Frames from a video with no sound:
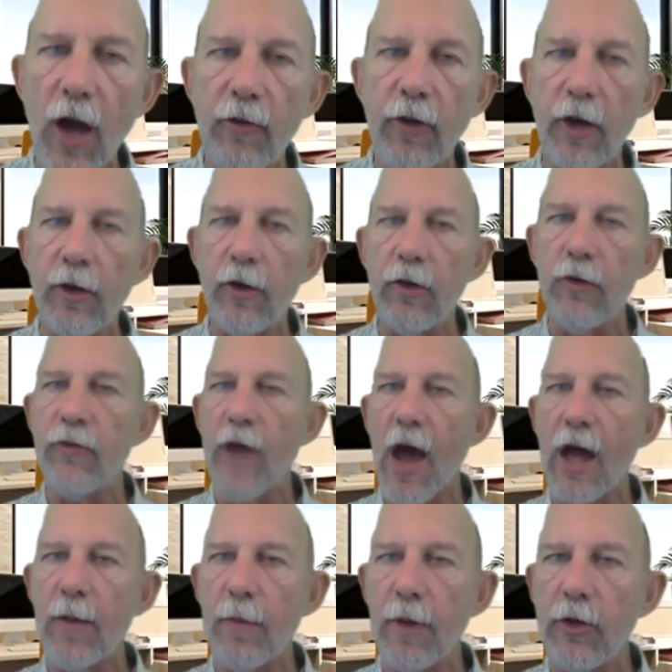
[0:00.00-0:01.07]
a new
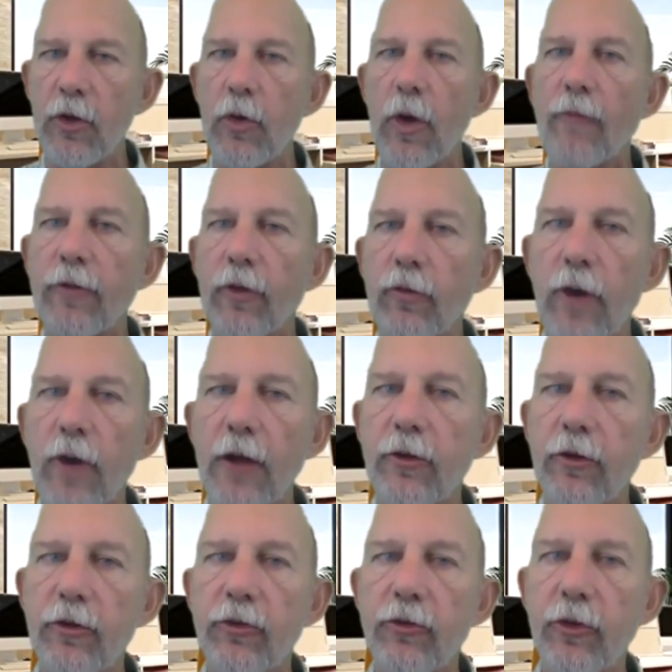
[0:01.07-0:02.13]
vitamin, you have to
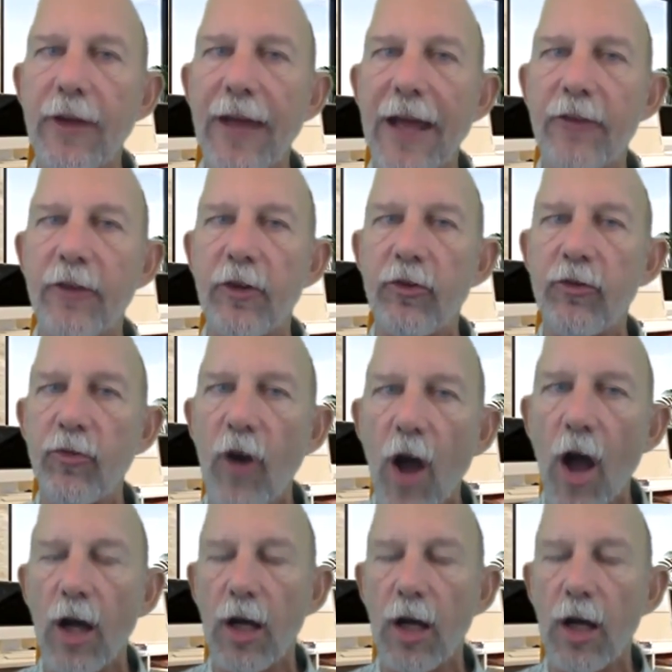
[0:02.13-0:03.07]
register it as a drug,